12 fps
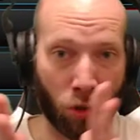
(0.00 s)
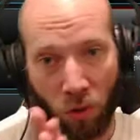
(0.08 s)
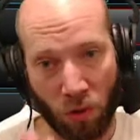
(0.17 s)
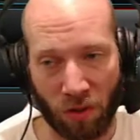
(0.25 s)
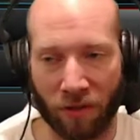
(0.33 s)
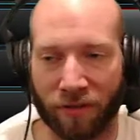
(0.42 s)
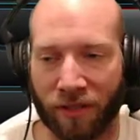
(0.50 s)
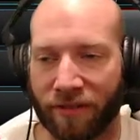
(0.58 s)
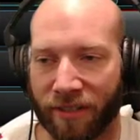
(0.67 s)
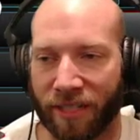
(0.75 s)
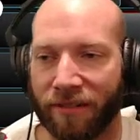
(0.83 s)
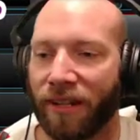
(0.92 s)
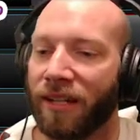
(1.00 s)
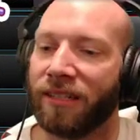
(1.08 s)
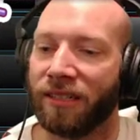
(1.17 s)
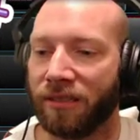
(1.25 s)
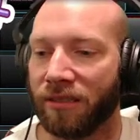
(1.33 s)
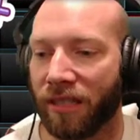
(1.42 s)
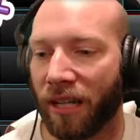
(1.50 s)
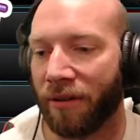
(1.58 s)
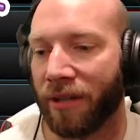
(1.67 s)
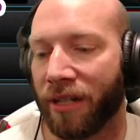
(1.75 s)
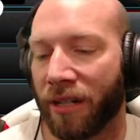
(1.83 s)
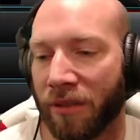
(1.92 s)
over and over again, right? And that way
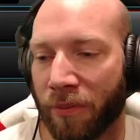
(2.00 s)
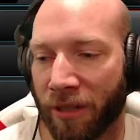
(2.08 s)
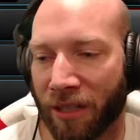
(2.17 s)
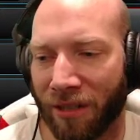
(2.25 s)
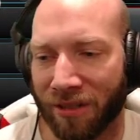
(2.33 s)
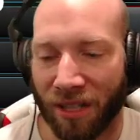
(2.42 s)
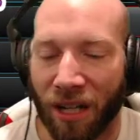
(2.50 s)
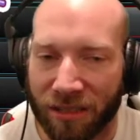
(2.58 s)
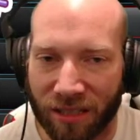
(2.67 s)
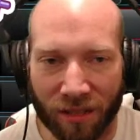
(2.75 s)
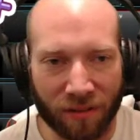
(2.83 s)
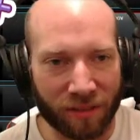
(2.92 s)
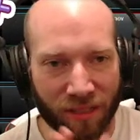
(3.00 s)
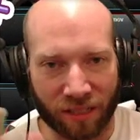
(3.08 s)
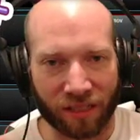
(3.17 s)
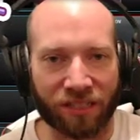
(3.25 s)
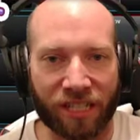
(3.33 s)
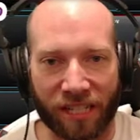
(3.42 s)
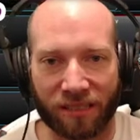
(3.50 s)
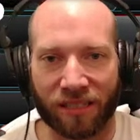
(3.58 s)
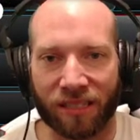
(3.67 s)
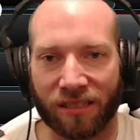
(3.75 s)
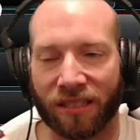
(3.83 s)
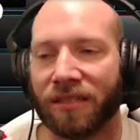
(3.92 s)
you know it's pretty close. Also, you can adjust
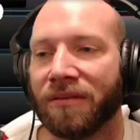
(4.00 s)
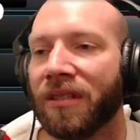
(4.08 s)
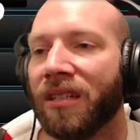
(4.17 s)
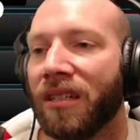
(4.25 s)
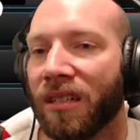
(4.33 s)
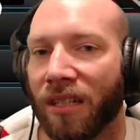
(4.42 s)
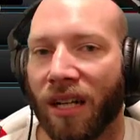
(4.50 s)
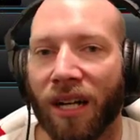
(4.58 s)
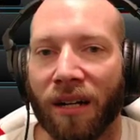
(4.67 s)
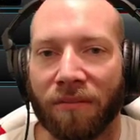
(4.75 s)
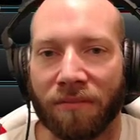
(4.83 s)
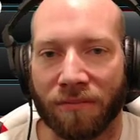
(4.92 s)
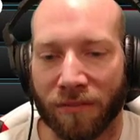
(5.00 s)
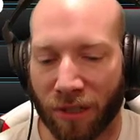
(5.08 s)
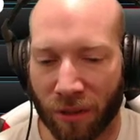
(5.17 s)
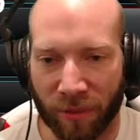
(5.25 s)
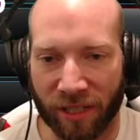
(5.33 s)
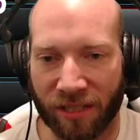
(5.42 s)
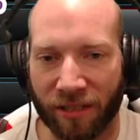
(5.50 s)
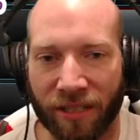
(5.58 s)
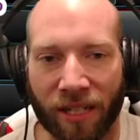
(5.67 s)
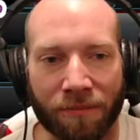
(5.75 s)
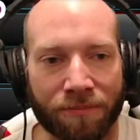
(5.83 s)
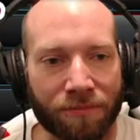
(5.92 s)
easily, little bits here and
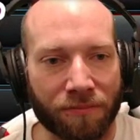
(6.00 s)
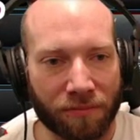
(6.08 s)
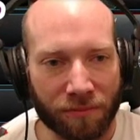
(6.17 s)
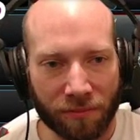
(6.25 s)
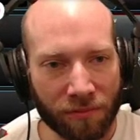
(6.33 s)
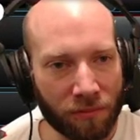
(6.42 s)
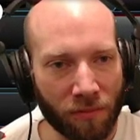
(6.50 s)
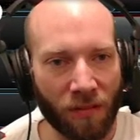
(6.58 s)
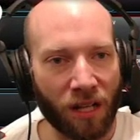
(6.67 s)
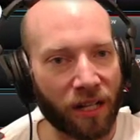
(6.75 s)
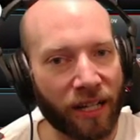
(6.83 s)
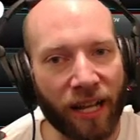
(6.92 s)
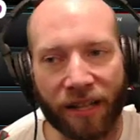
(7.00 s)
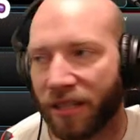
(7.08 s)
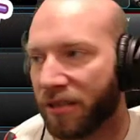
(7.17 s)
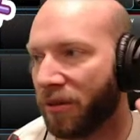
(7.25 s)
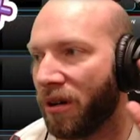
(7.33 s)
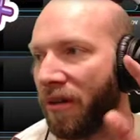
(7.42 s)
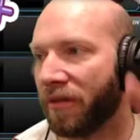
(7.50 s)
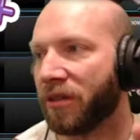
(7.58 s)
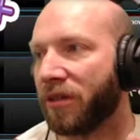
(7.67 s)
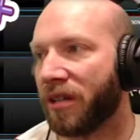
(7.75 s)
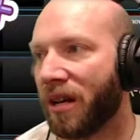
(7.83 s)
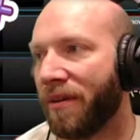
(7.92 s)
there. Again, these were all
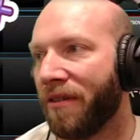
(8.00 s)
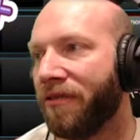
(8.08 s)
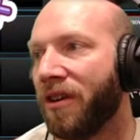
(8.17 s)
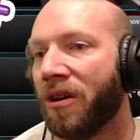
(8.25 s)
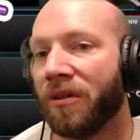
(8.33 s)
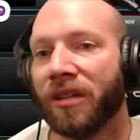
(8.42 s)
recorded on my phone,